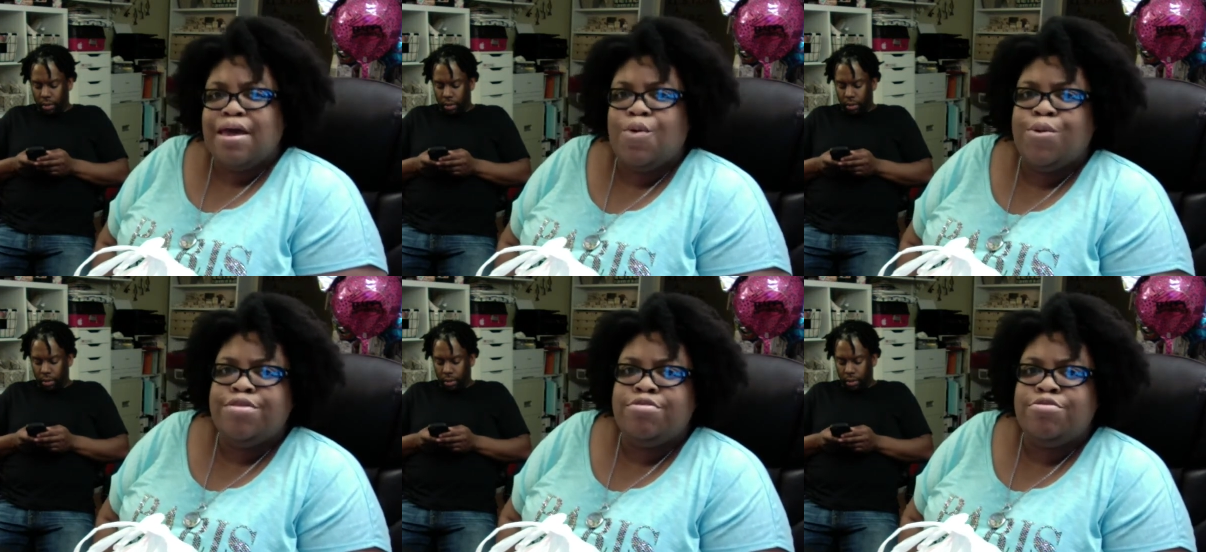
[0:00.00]
Speaker 1: I
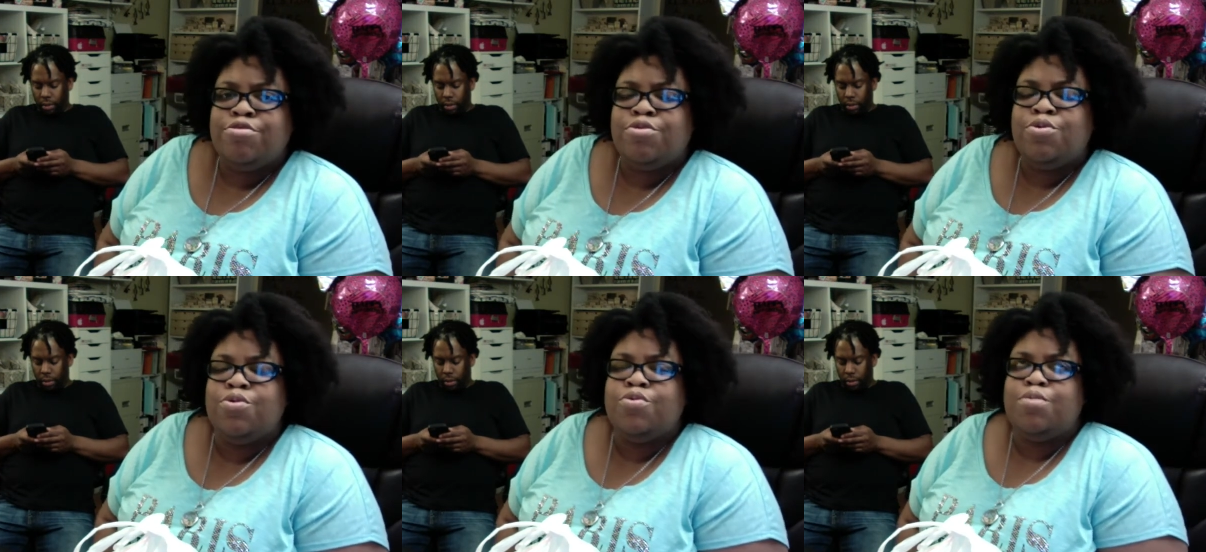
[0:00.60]
went
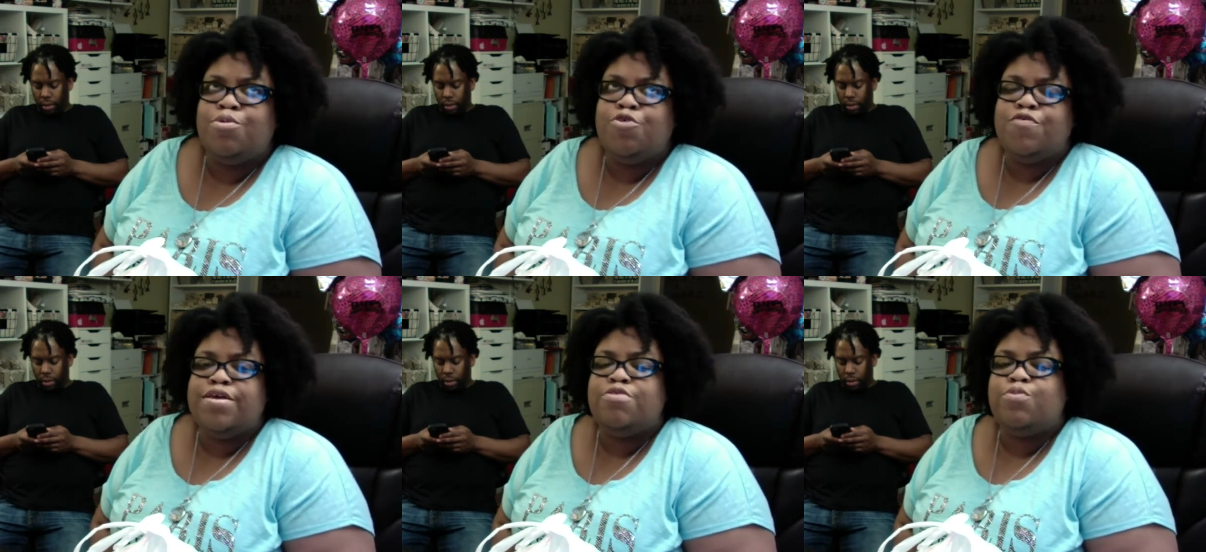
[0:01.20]
to the
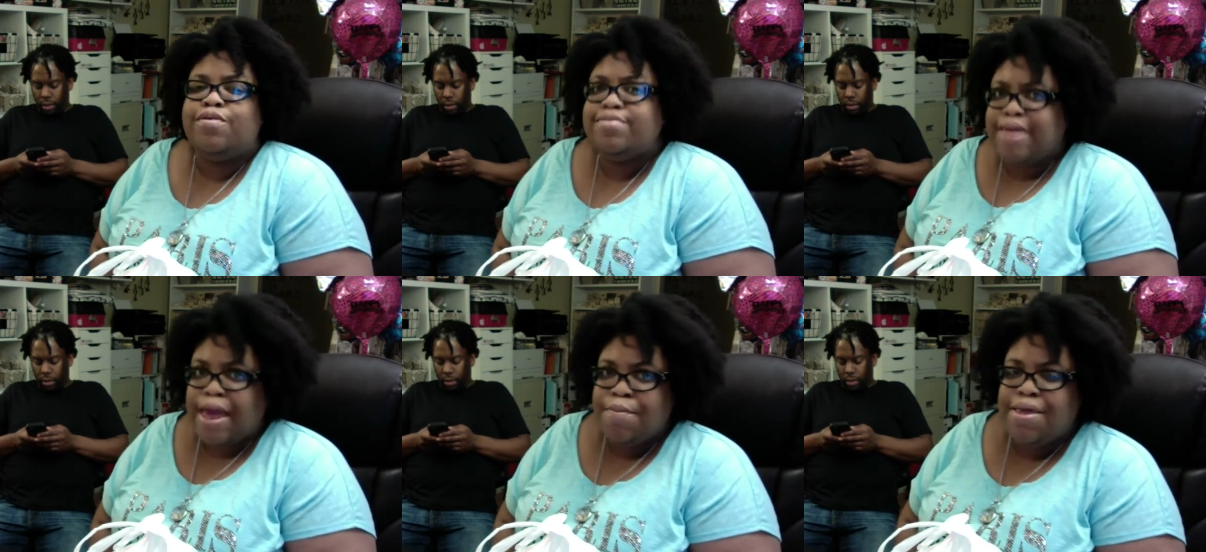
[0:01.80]
movies with
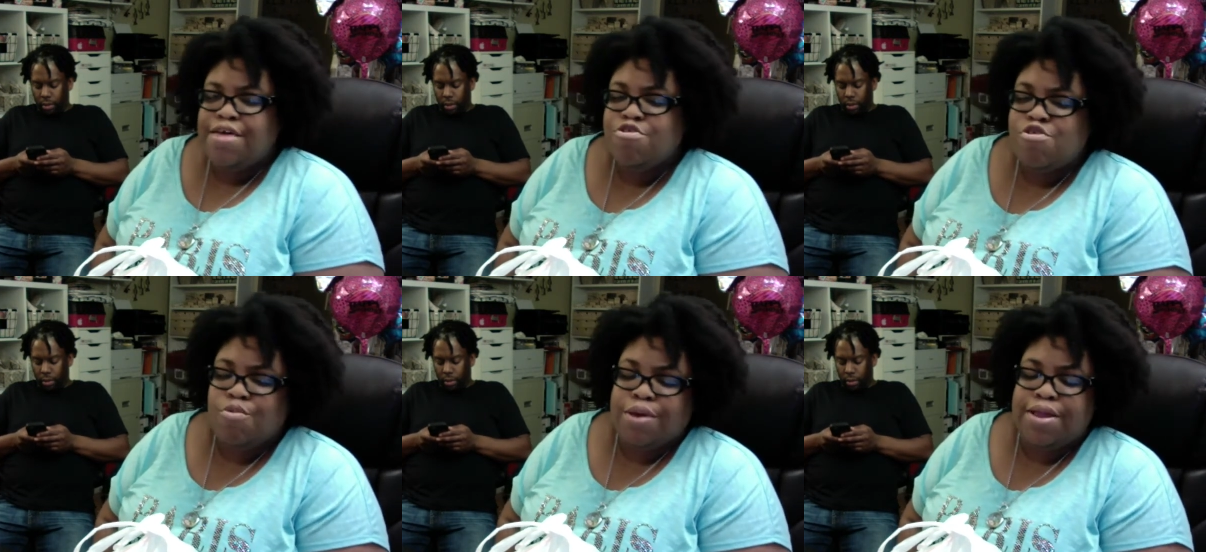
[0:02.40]
Tammy and
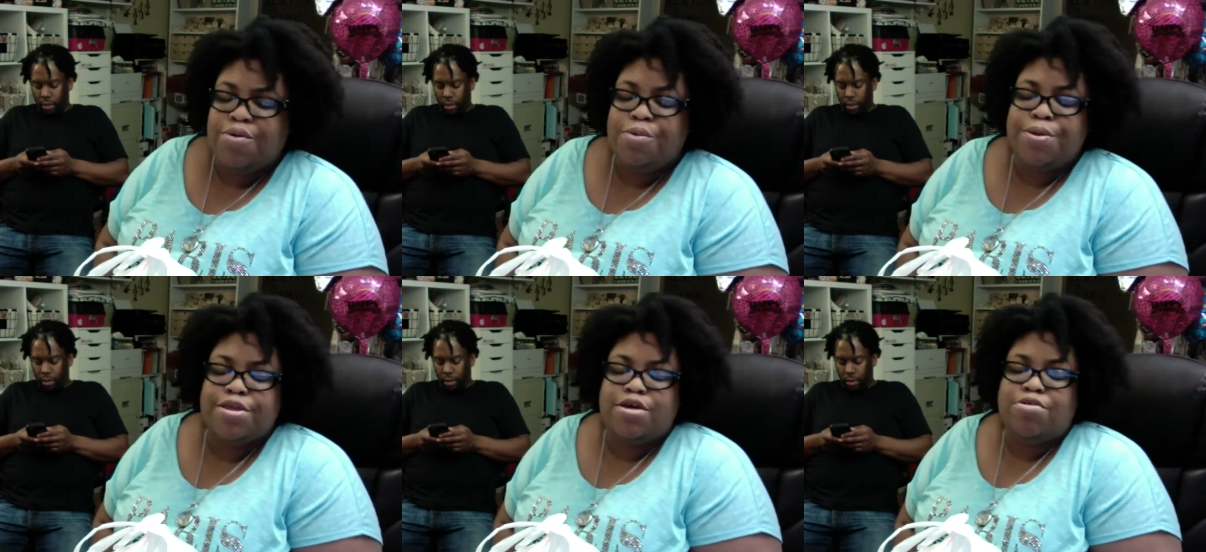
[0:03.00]
Sharita. We
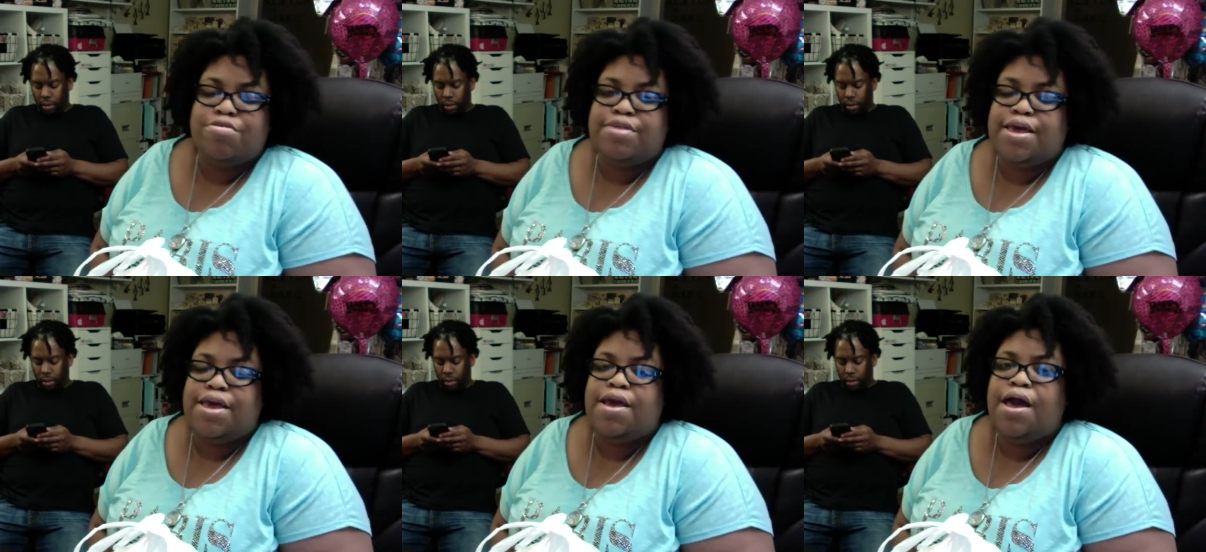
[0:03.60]
went to go
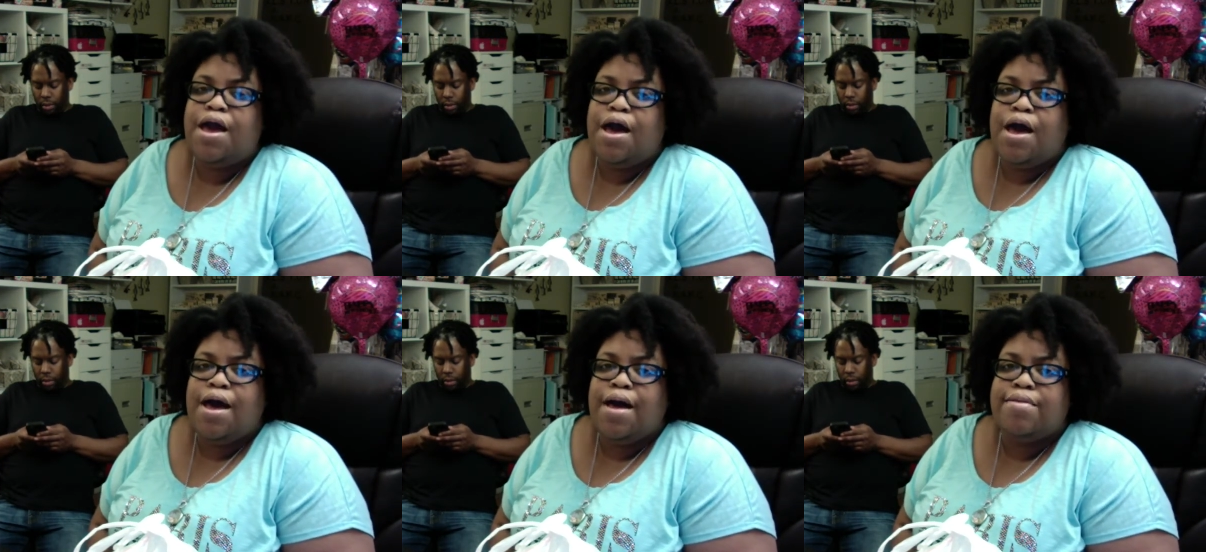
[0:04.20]
see
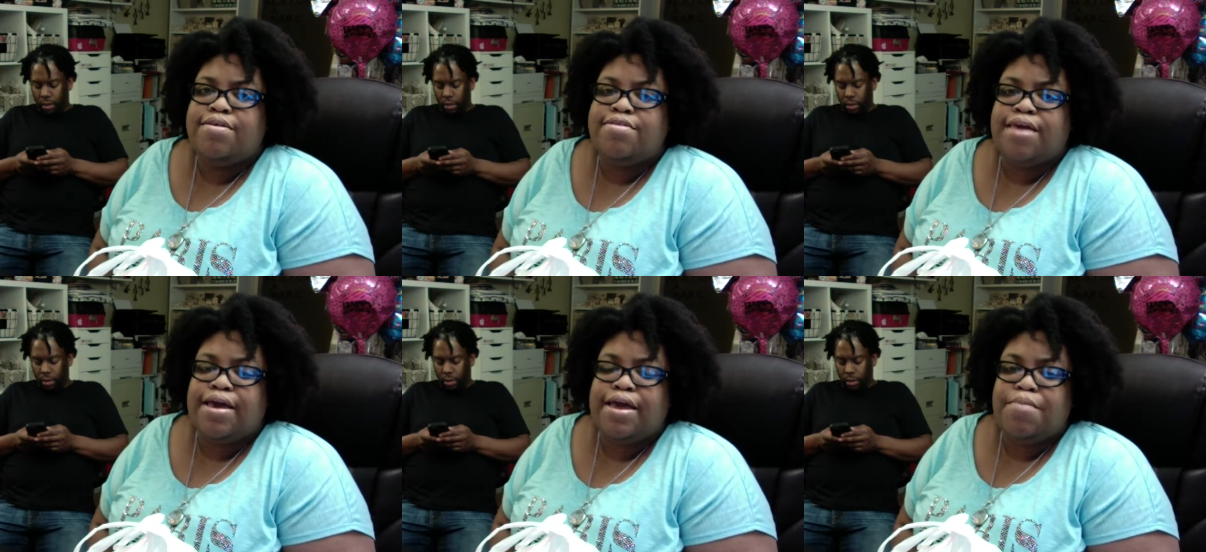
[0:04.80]
uh, the
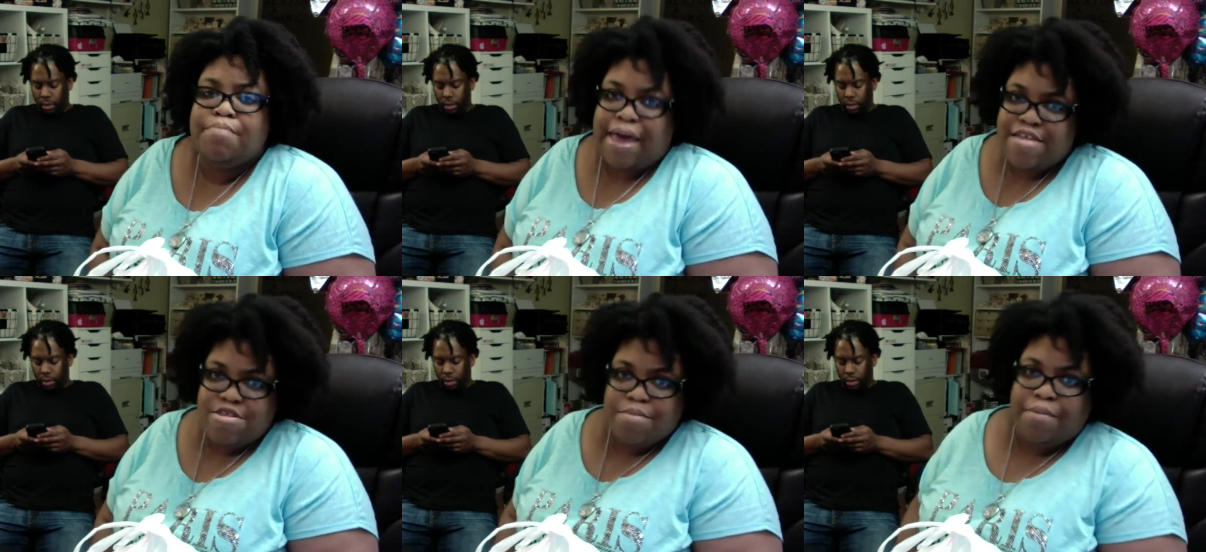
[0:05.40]
second
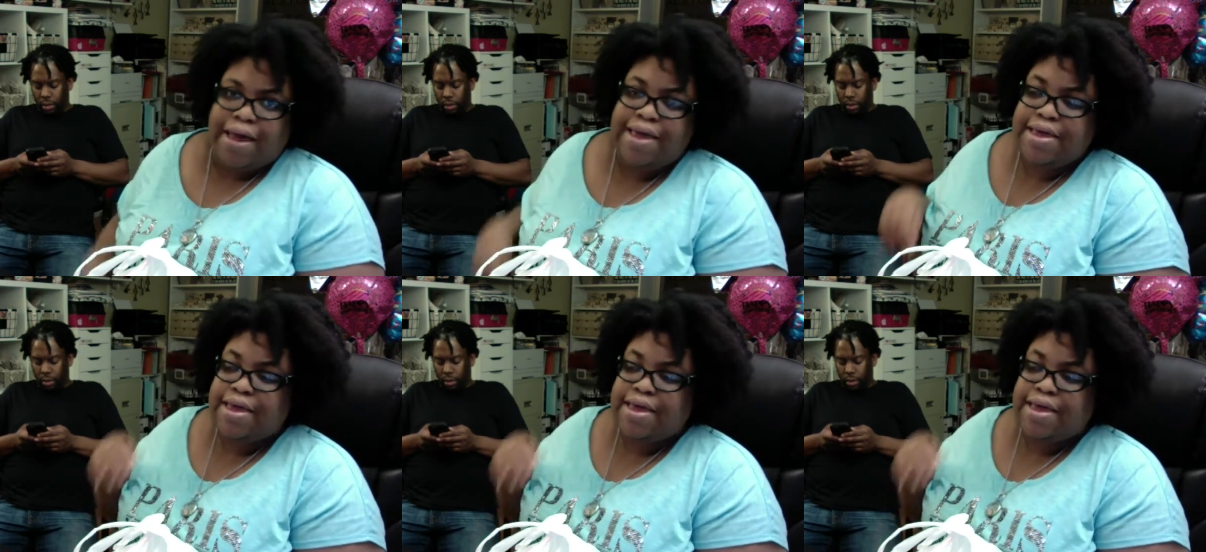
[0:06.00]
Magic Mike.